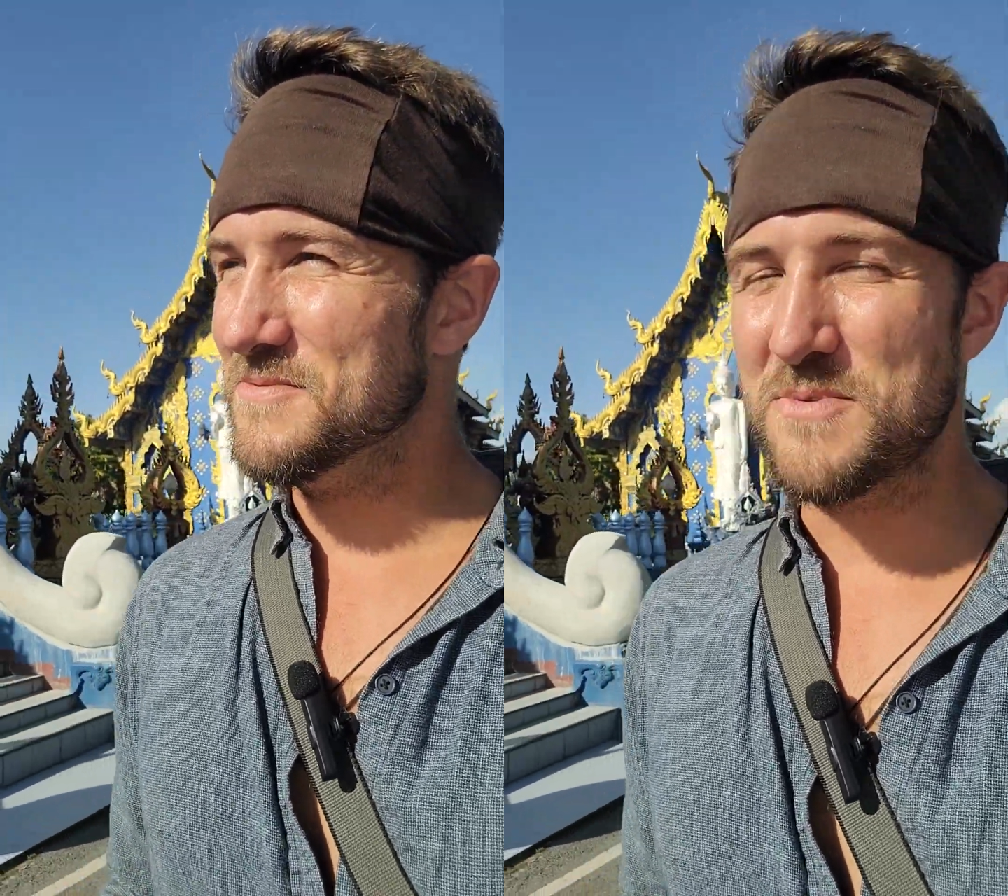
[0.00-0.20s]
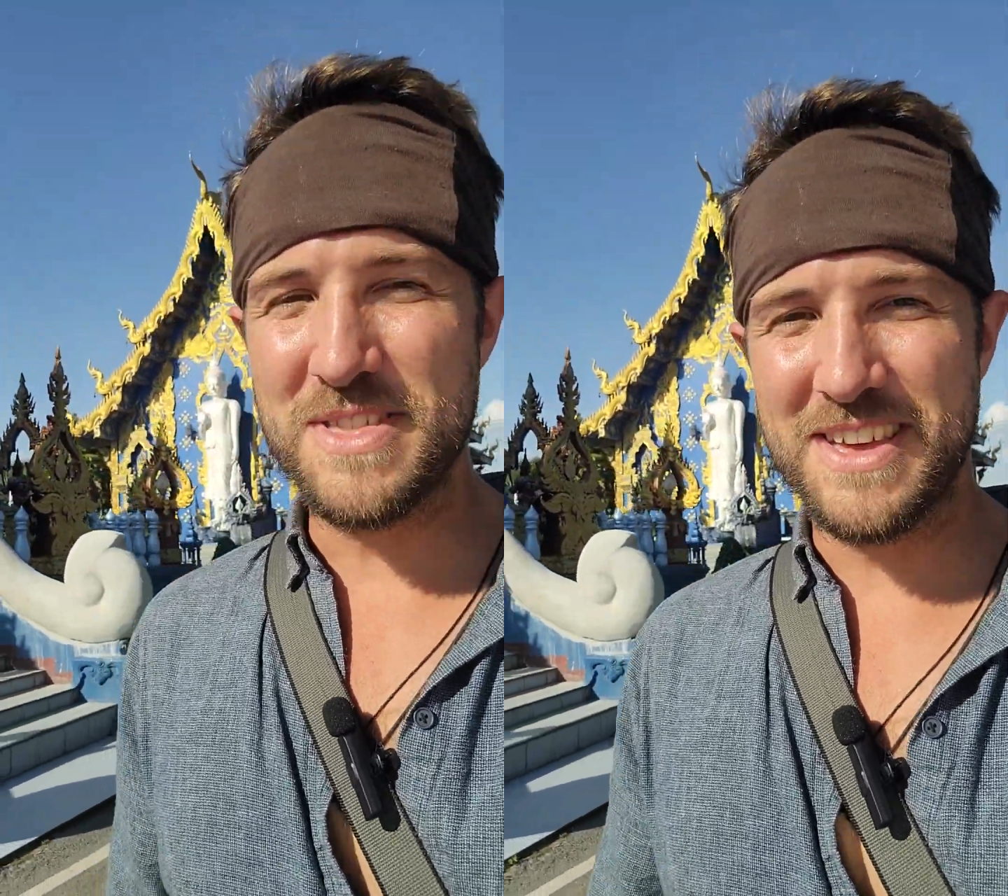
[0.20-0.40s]

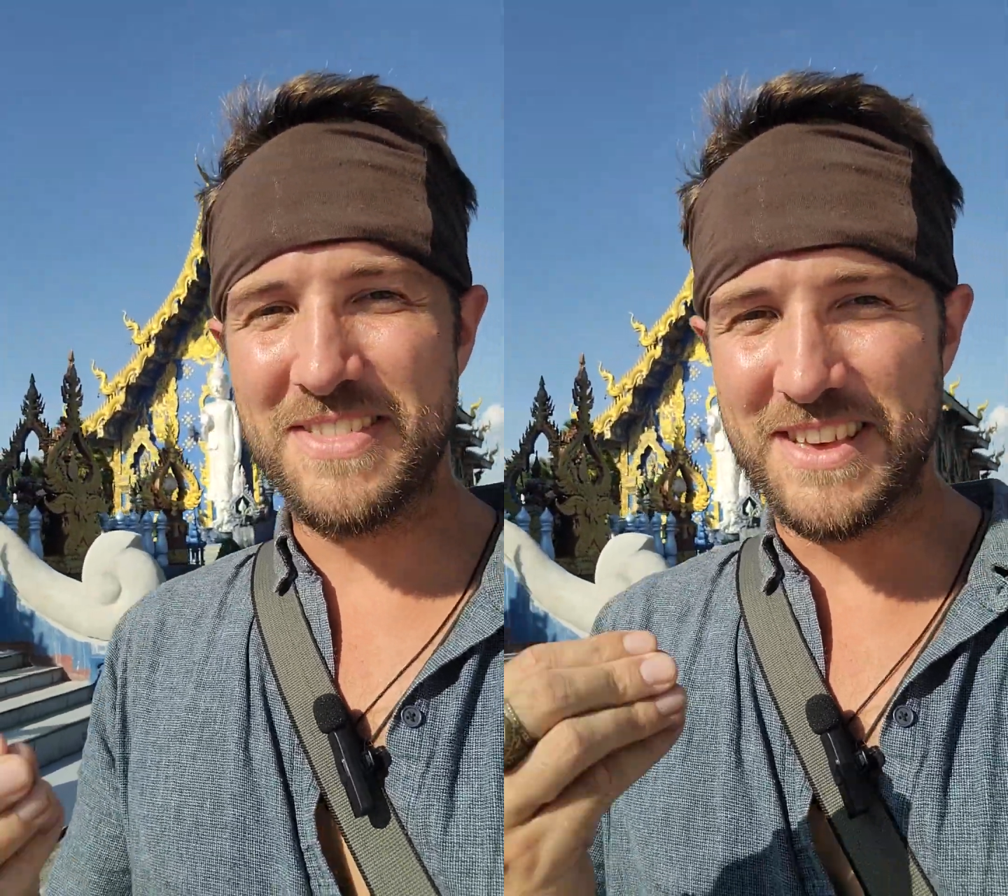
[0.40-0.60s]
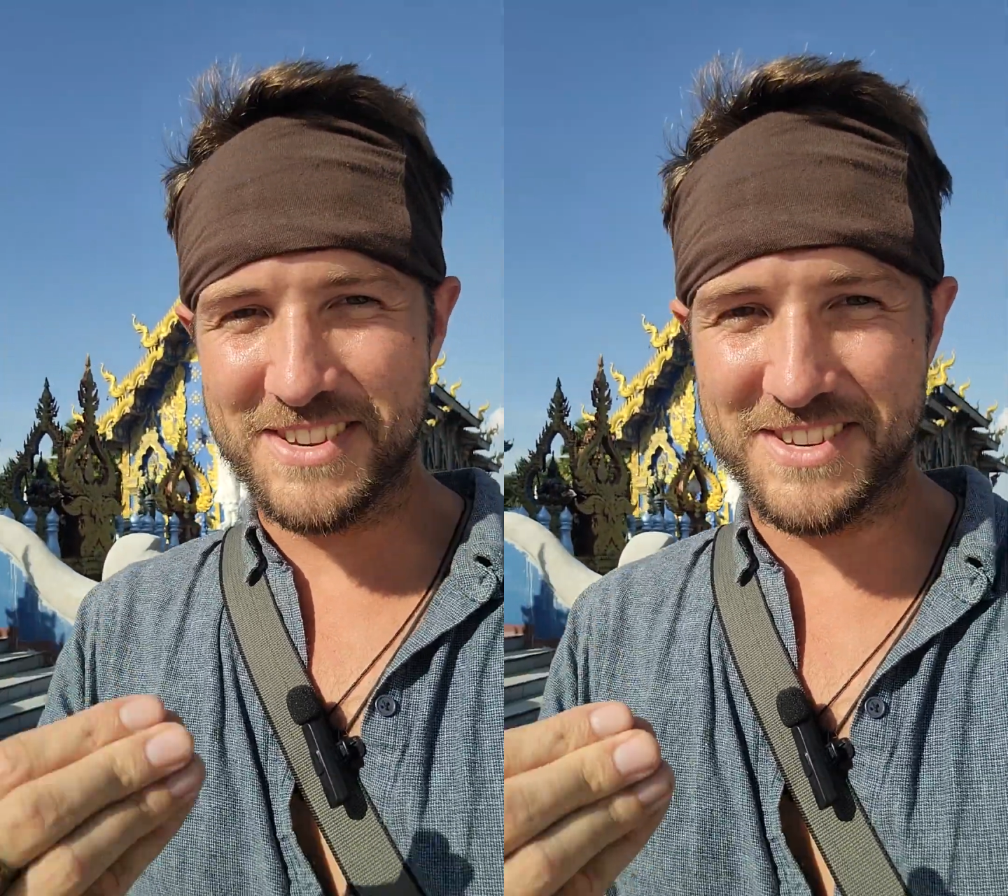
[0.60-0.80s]

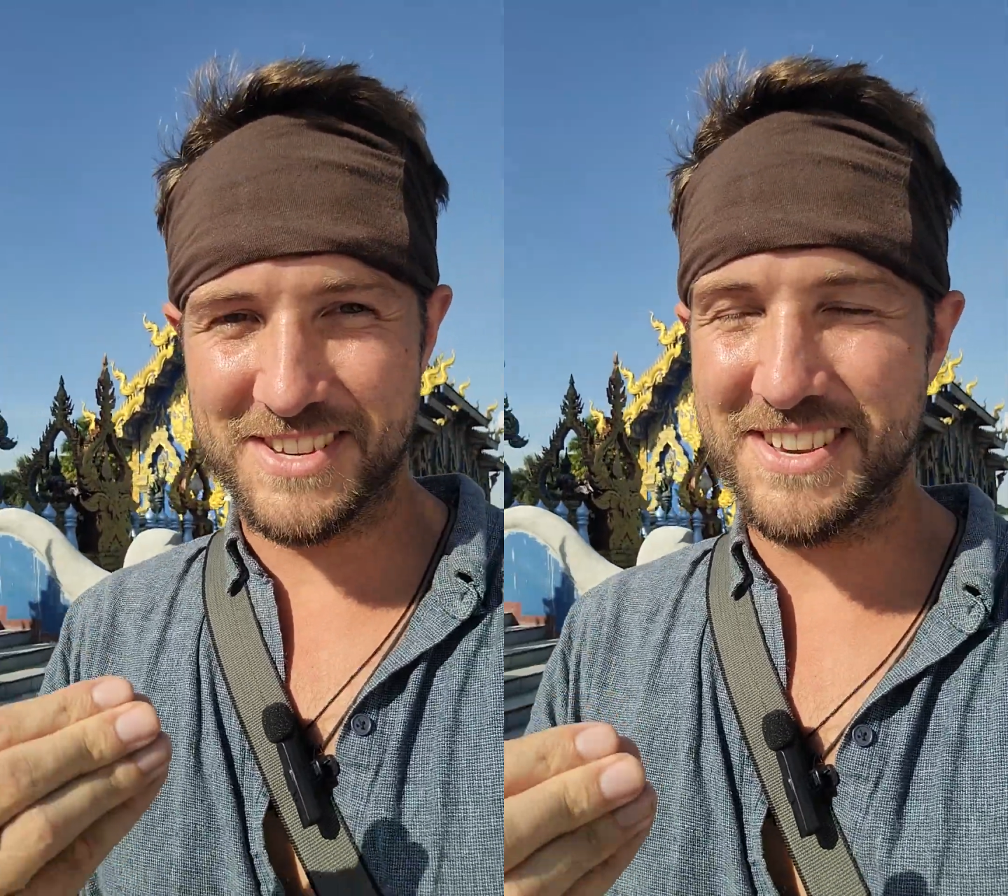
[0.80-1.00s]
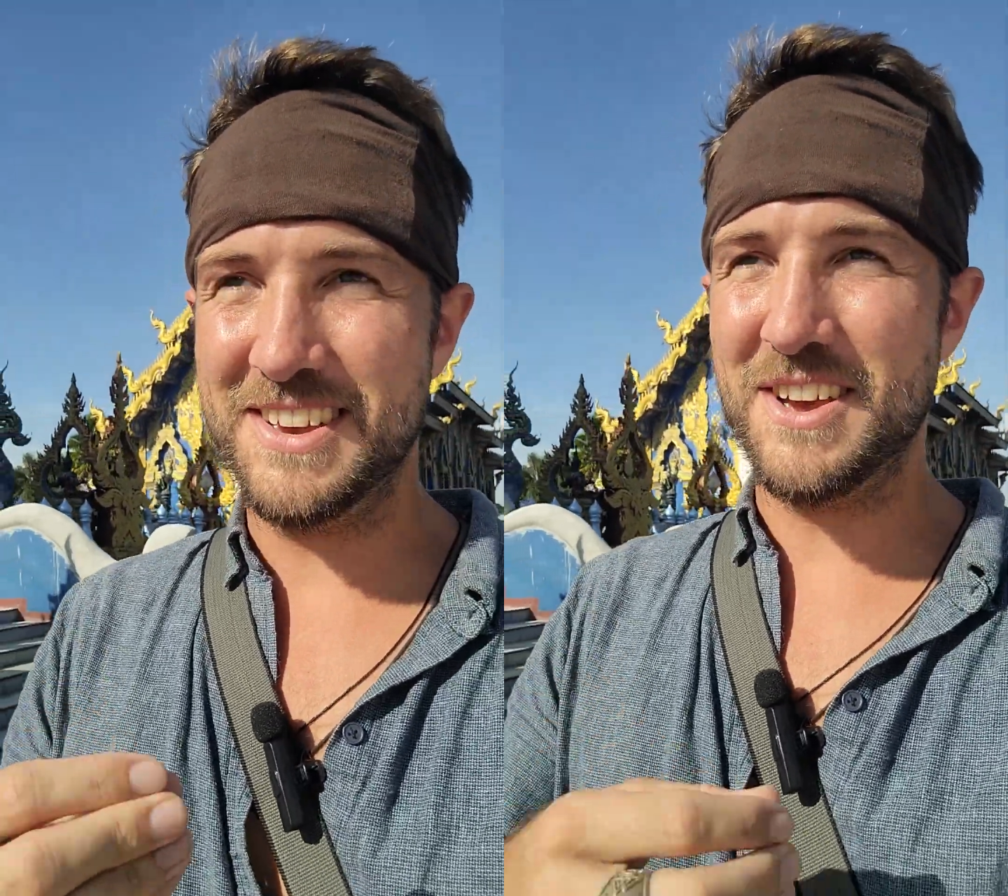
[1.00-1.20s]
within
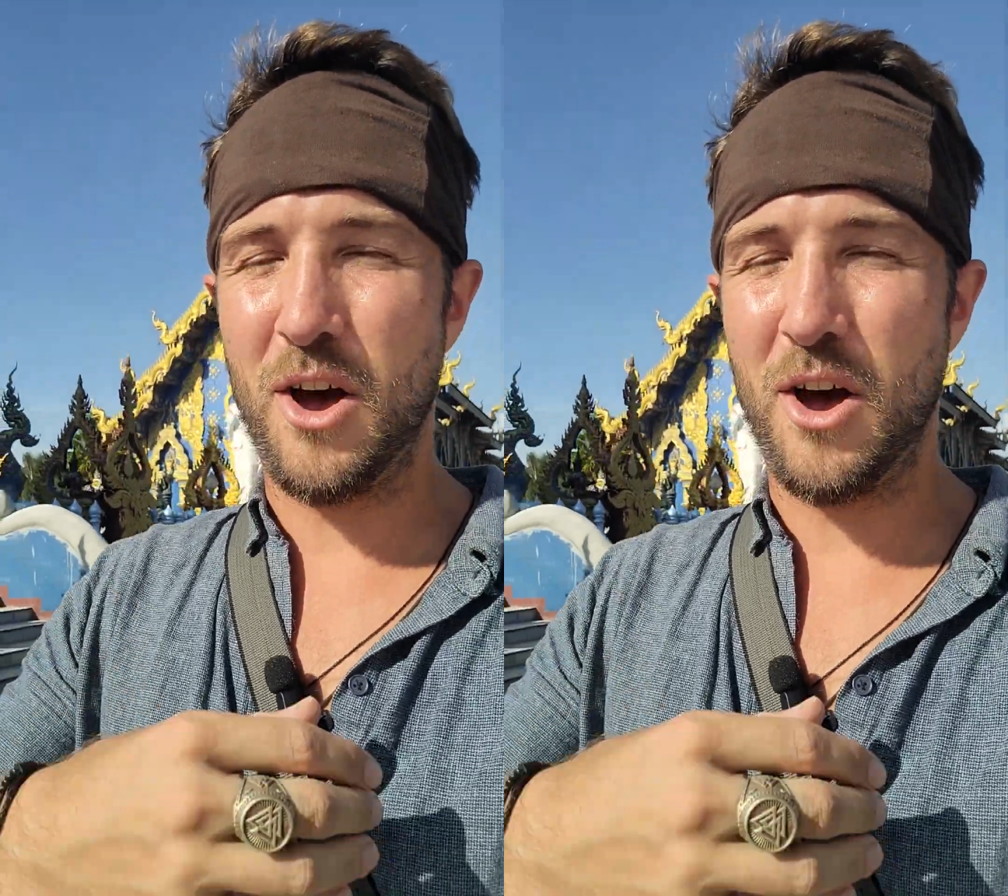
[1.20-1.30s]
this